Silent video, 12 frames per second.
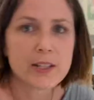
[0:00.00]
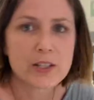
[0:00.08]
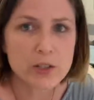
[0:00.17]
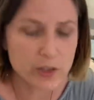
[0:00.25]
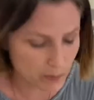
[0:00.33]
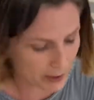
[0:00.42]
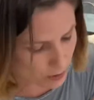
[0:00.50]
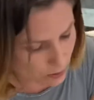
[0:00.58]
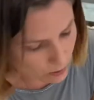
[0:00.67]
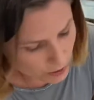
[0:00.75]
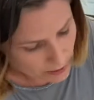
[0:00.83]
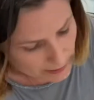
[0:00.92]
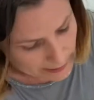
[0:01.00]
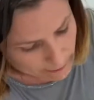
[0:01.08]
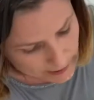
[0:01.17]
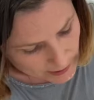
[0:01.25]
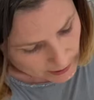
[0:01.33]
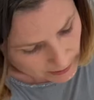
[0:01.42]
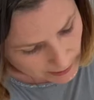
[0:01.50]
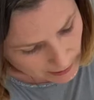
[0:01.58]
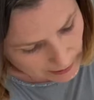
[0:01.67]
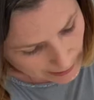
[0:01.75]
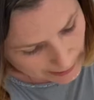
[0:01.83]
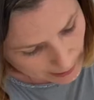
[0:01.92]
to use my tool to lift the
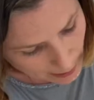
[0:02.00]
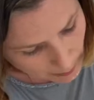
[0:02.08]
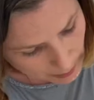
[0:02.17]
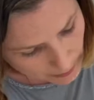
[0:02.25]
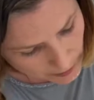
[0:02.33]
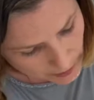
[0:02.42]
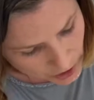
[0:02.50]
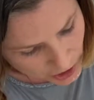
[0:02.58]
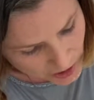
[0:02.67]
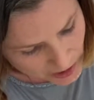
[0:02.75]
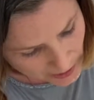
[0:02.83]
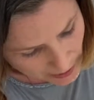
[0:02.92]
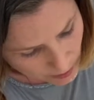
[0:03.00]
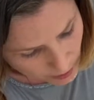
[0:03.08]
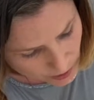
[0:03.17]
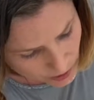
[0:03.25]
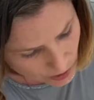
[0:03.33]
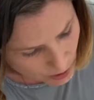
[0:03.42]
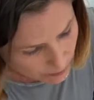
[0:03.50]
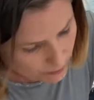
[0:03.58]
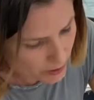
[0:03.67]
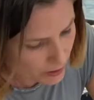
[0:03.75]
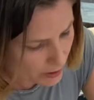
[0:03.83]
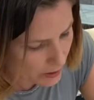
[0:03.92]
clay up just to get those
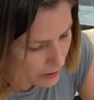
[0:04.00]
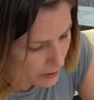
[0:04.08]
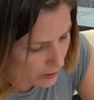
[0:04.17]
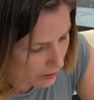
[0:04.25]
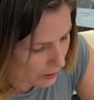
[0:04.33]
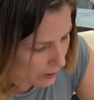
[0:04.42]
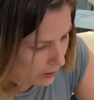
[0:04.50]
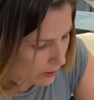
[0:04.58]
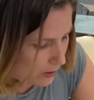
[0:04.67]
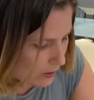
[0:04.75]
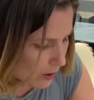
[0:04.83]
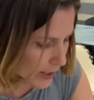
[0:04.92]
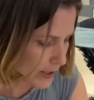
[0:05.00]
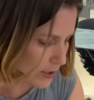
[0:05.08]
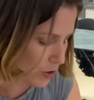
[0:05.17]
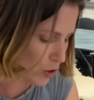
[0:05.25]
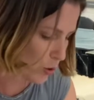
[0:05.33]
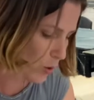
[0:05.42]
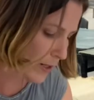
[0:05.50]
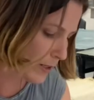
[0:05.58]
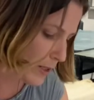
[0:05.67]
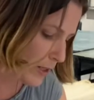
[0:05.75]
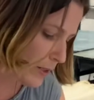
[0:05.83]
surfaces nice and joined.